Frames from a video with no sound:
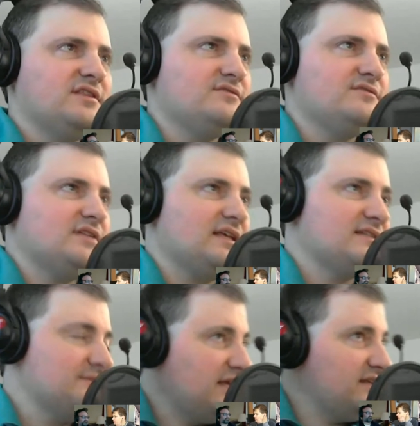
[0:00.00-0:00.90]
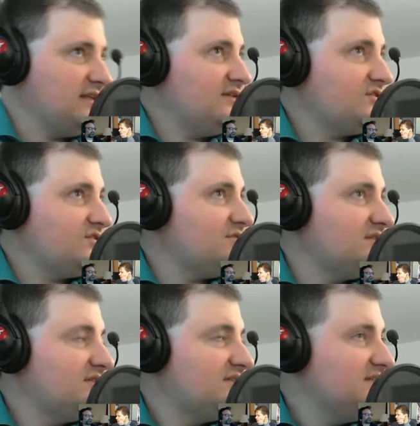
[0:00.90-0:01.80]
I think it was the last time I had an issue,
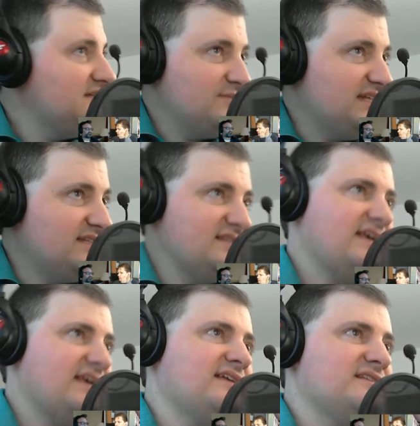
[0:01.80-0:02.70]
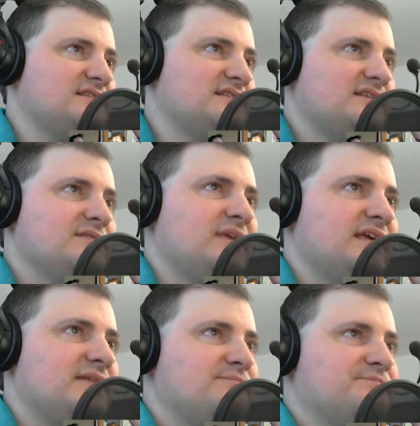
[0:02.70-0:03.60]
but it's a
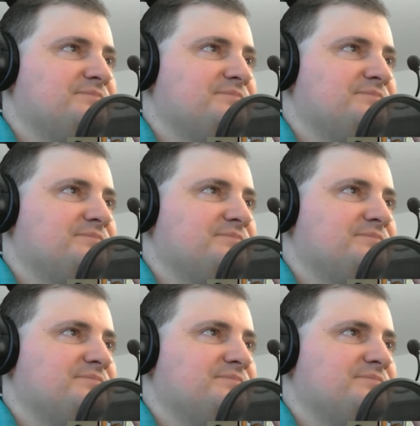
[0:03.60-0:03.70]
pain.